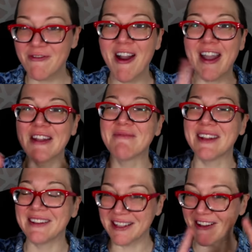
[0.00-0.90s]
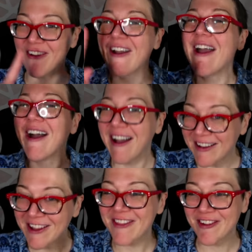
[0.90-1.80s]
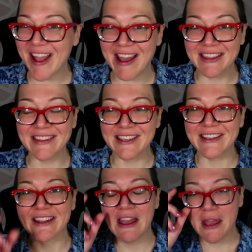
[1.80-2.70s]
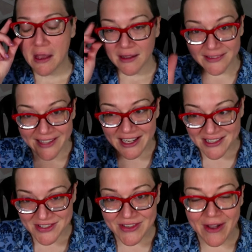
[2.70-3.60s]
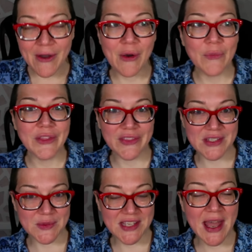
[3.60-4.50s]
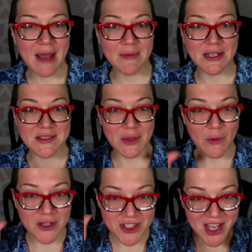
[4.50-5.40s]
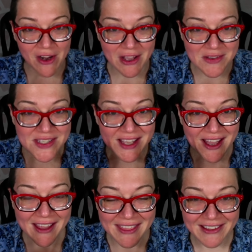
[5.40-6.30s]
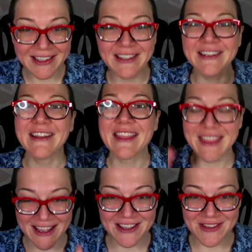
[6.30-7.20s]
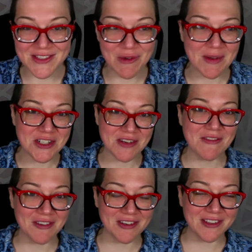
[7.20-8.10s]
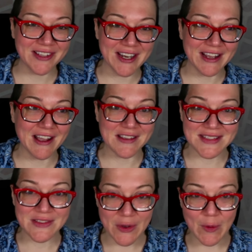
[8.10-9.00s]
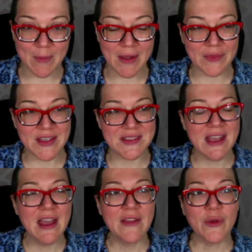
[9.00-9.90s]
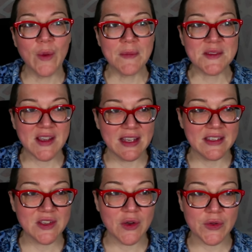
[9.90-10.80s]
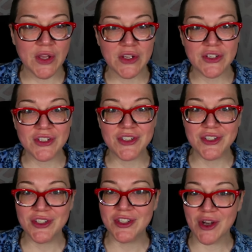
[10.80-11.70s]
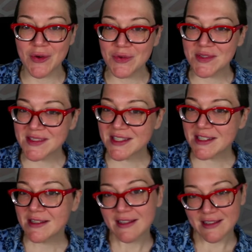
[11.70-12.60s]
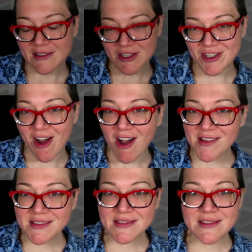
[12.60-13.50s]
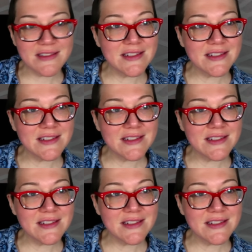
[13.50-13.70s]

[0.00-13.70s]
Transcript: Ryan, but you know, another Kathleen, let us know that this was happening. So shout out to Kathleen. Thank you so much for letting us know about this. The website is called Dozzt, Dozzt.